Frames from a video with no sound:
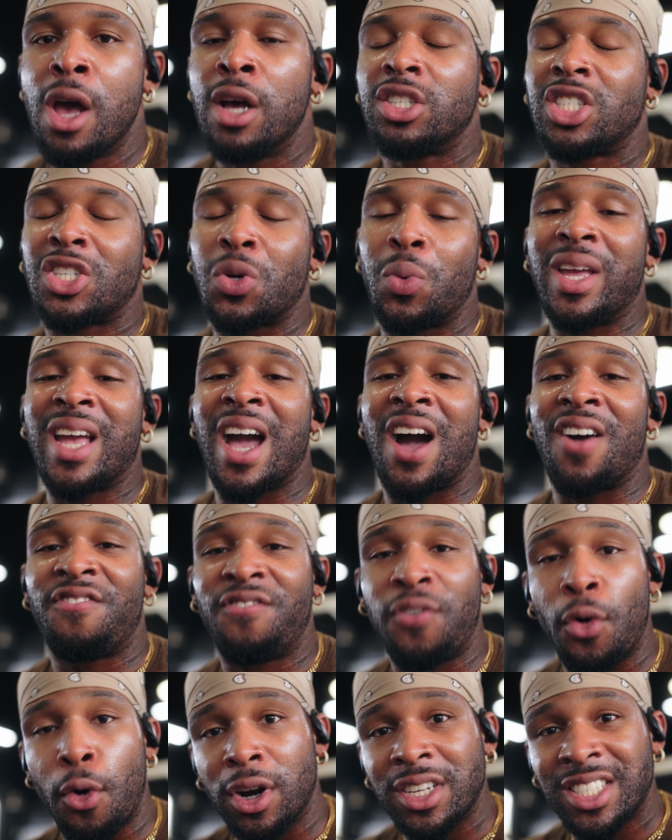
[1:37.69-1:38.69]
So we got
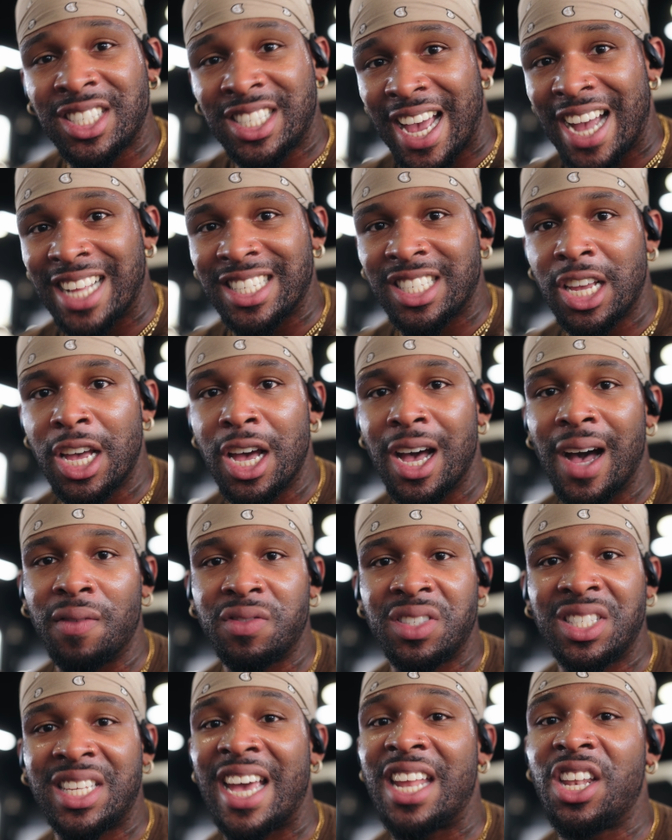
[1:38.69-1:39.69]
4 sets of
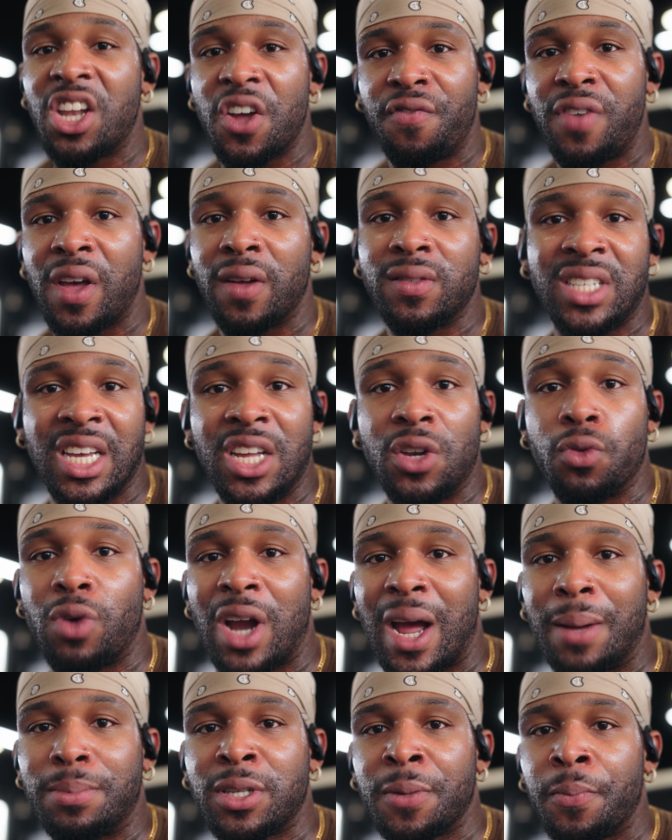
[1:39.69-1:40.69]
10 to 15
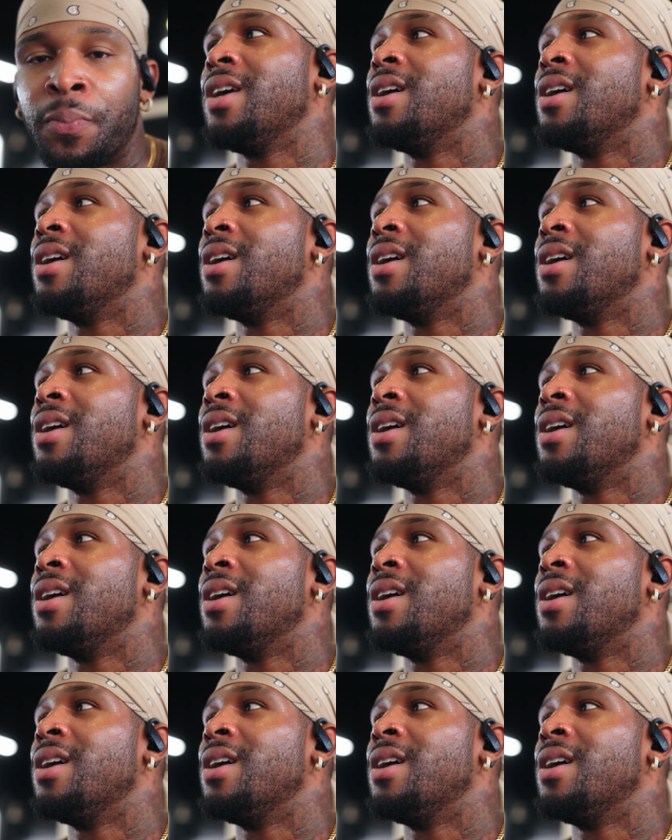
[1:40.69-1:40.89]
reps.